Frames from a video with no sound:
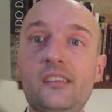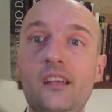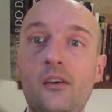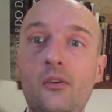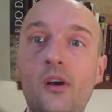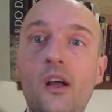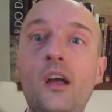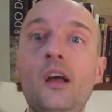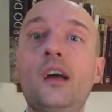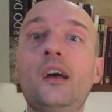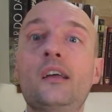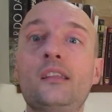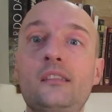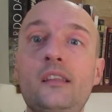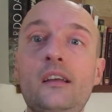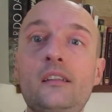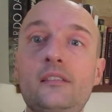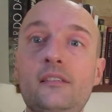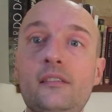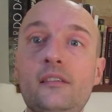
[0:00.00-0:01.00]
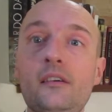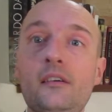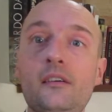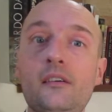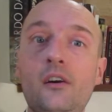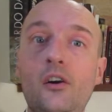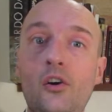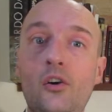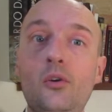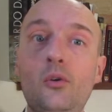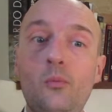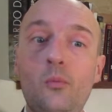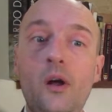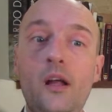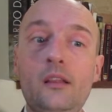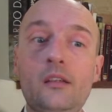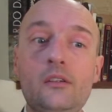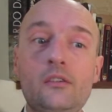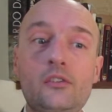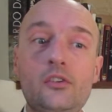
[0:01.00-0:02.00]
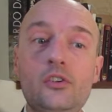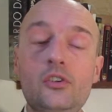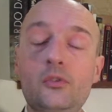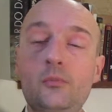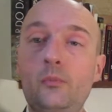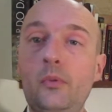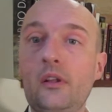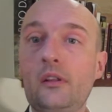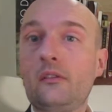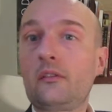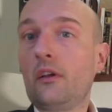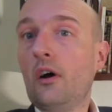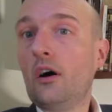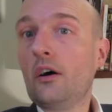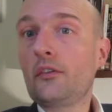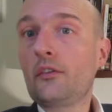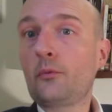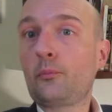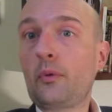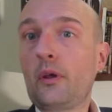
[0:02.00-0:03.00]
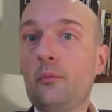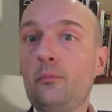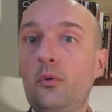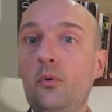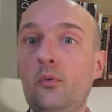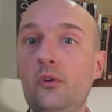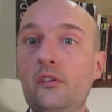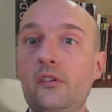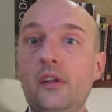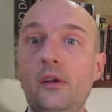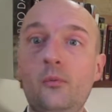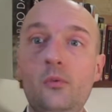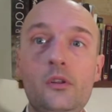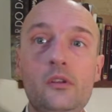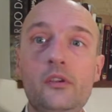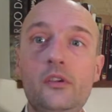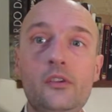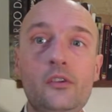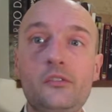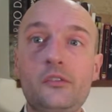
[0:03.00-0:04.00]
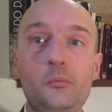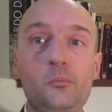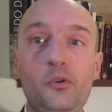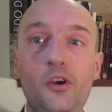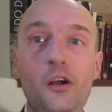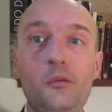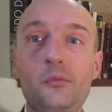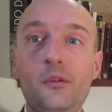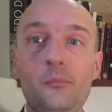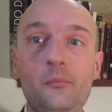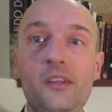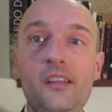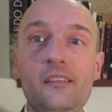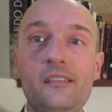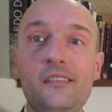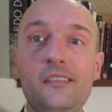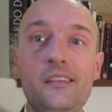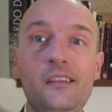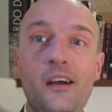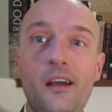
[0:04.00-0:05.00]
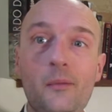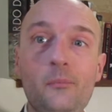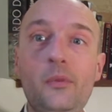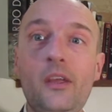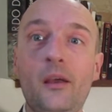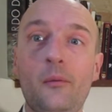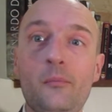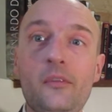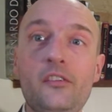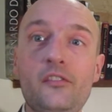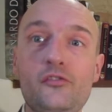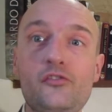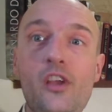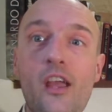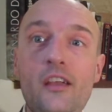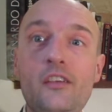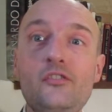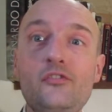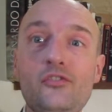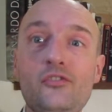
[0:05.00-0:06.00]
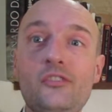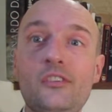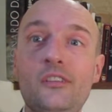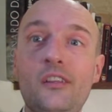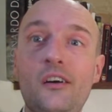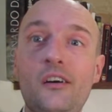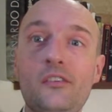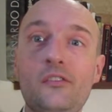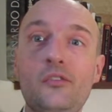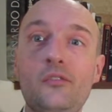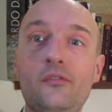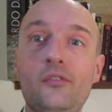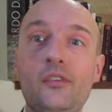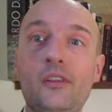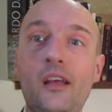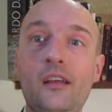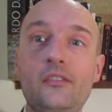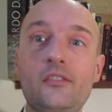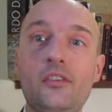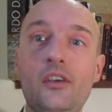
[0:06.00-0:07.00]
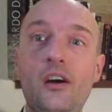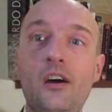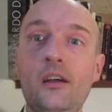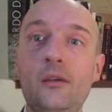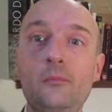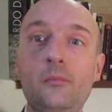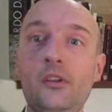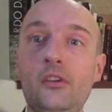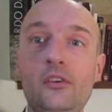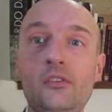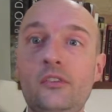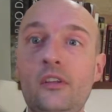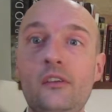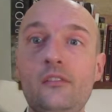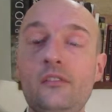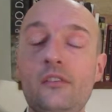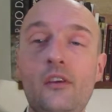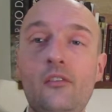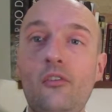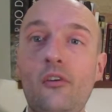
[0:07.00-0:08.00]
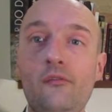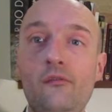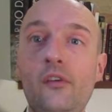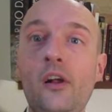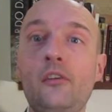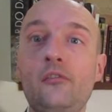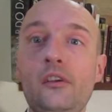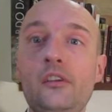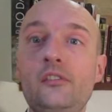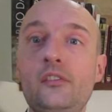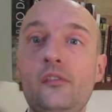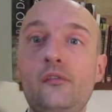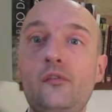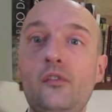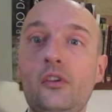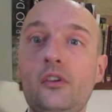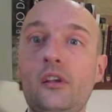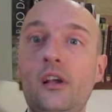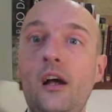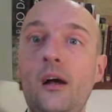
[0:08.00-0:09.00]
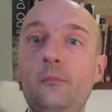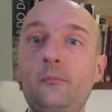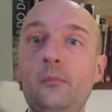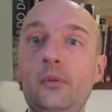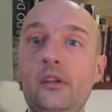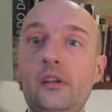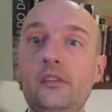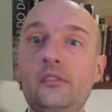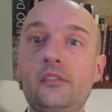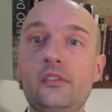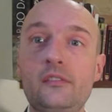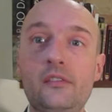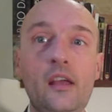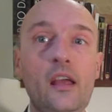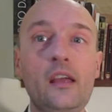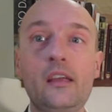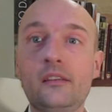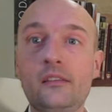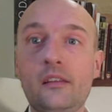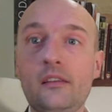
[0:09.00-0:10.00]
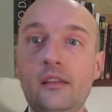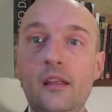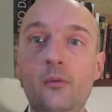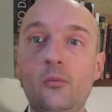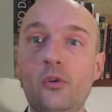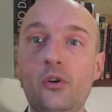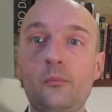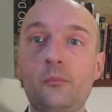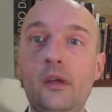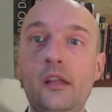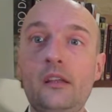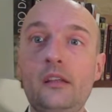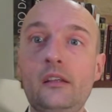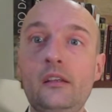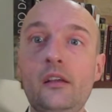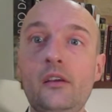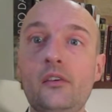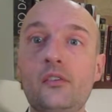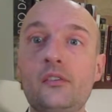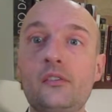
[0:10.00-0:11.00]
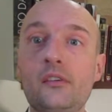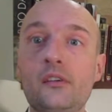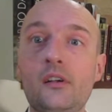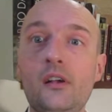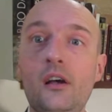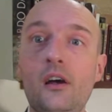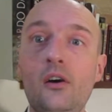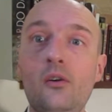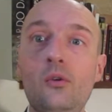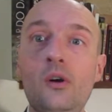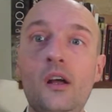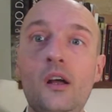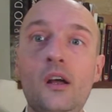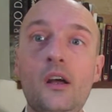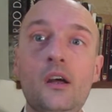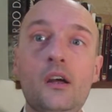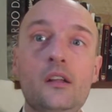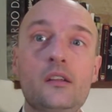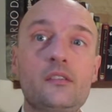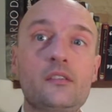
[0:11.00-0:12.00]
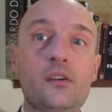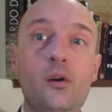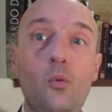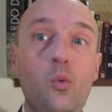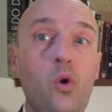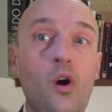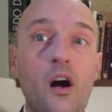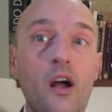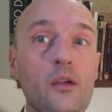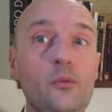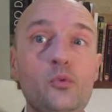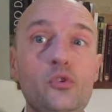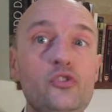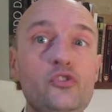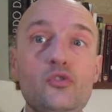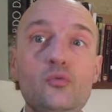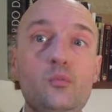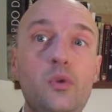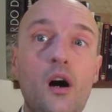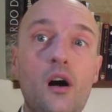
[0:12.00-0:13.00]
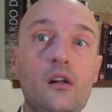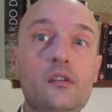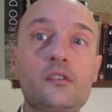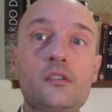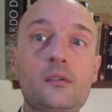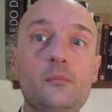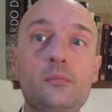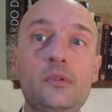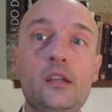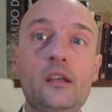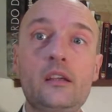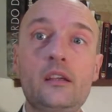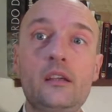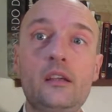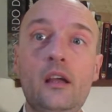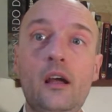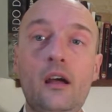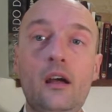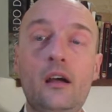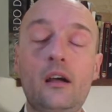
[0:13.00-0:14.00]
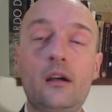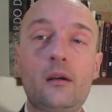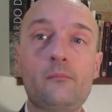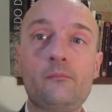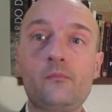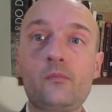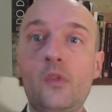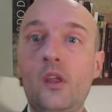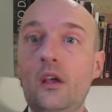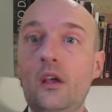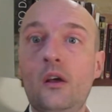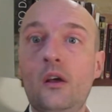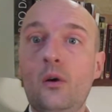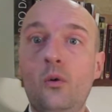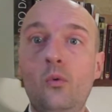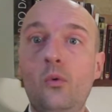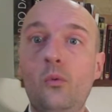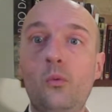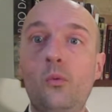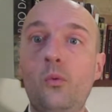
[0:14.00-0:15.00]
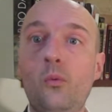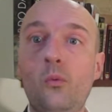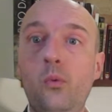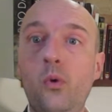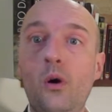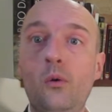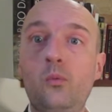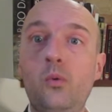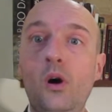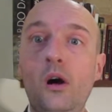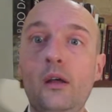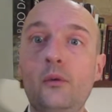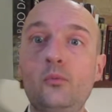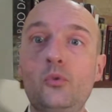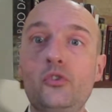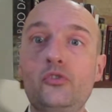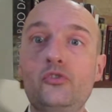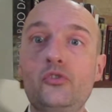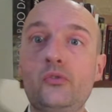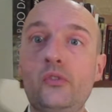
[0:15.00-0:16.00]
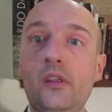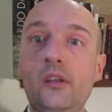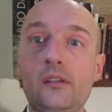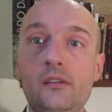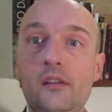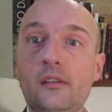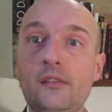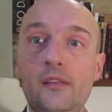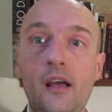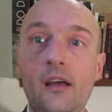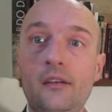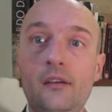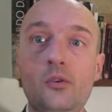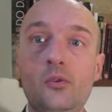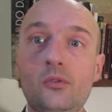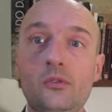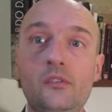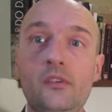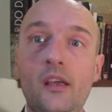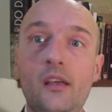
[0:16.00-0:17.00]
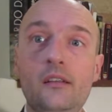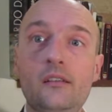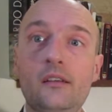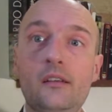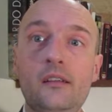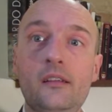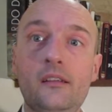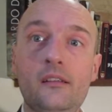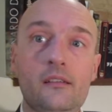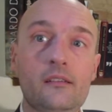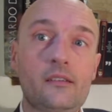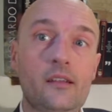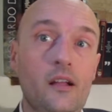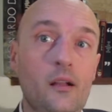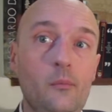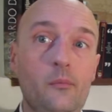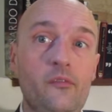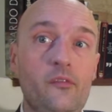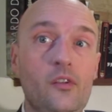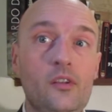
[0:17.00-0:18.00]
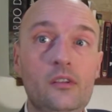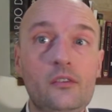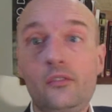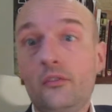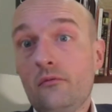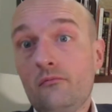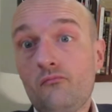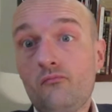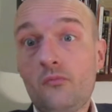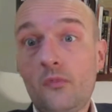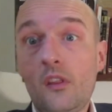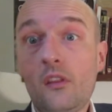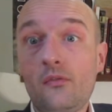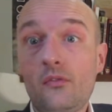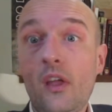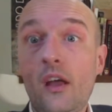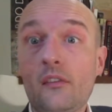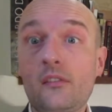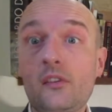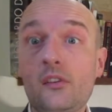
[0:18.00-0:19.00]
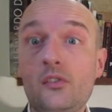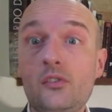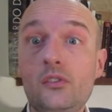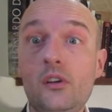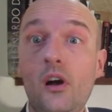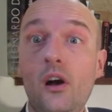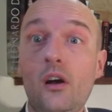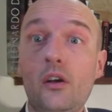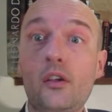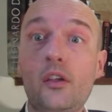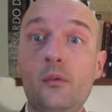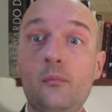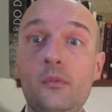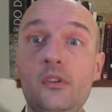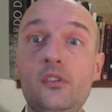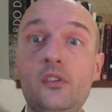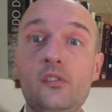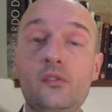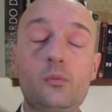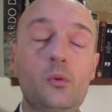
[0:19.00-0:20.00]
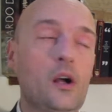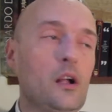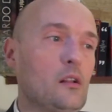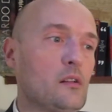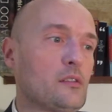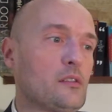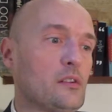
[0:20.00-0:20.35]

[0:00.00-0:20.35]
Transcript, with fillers: Now, that's all well and good, but other people would say, well, you know, the problem is that I B M has changed a lot over that time. You know, they're, they're a very different company today than they were many years ago. So why would you possibly? Um, why would you think that that old data is helpful? And th that's a good argument as well.